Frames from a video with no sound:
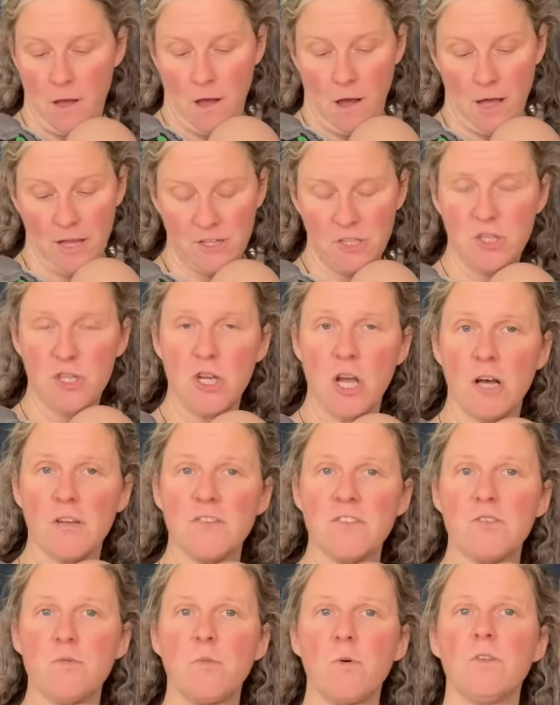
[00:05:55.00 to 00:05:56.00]
I
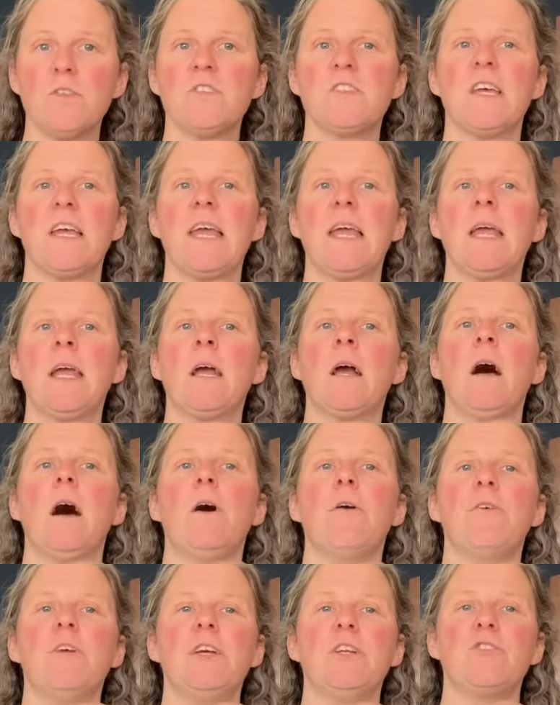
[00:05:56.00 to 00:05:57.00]
just want to
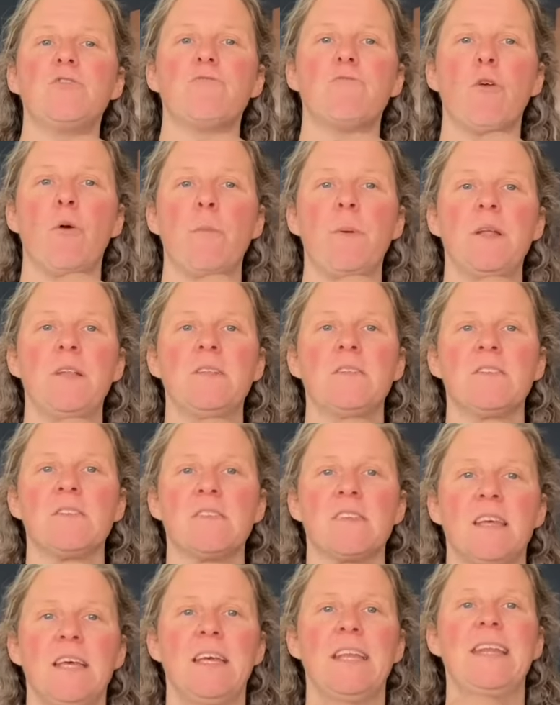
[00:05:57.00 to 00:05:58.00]
encourage
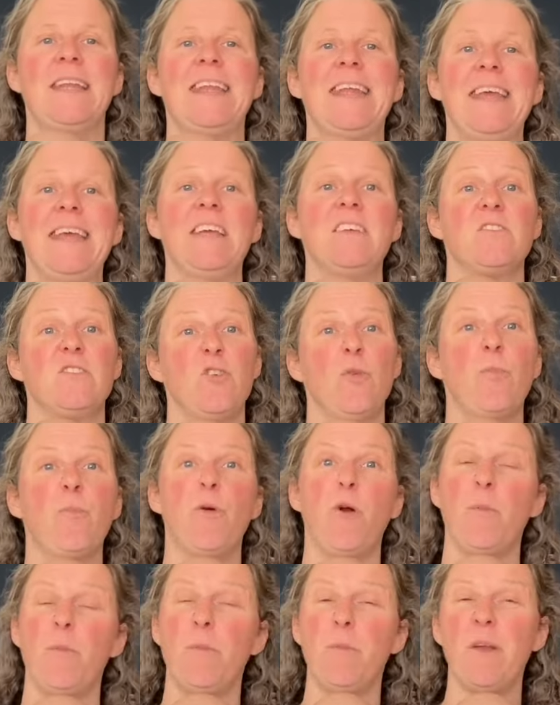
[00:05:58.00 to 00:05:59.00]
Robin's knees. You'll
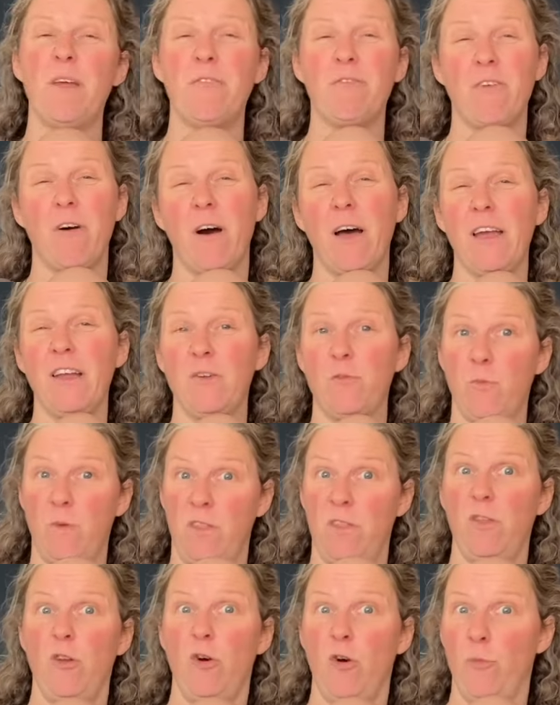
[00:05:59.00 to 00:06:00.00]
probably find
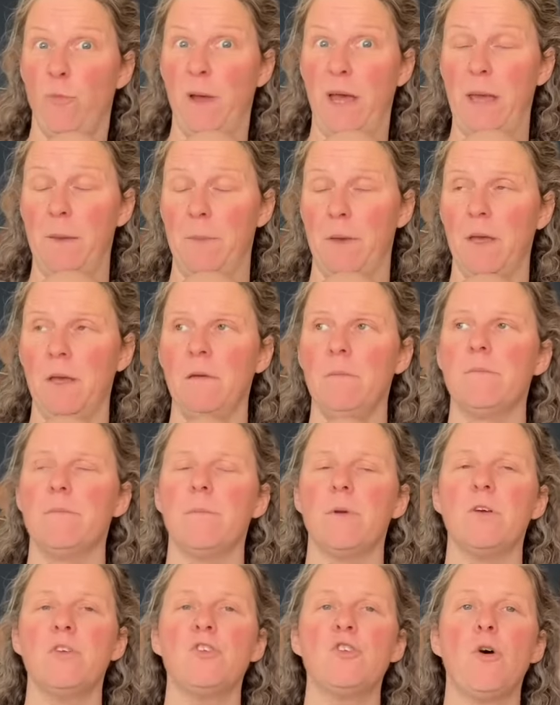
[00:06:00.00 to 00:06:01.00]
with your baby,
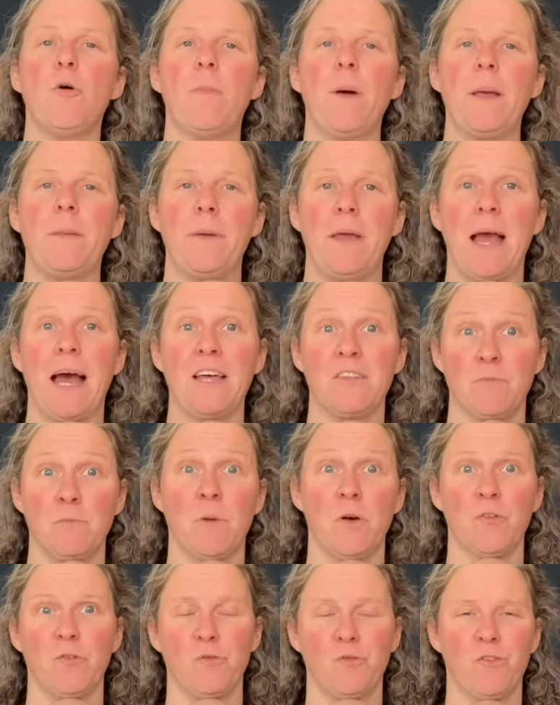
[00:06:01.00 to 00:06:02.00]
because your baby has
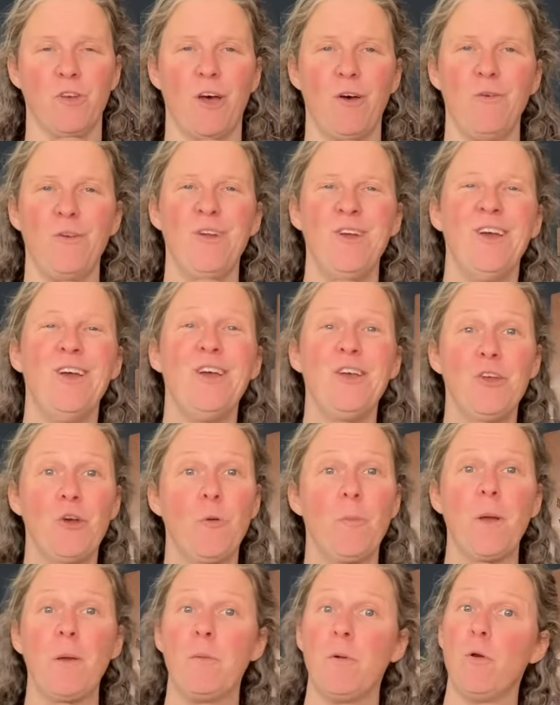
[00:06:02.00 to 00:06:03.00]
muscle tone,
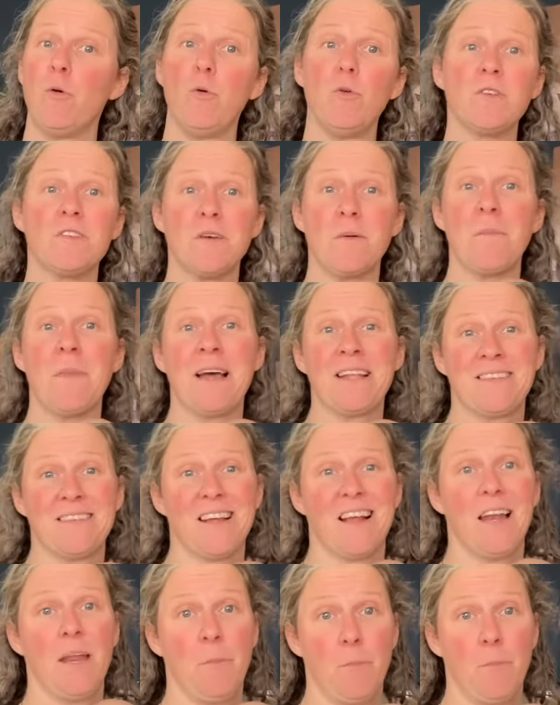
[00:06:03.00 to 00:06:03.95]
your baby will automatically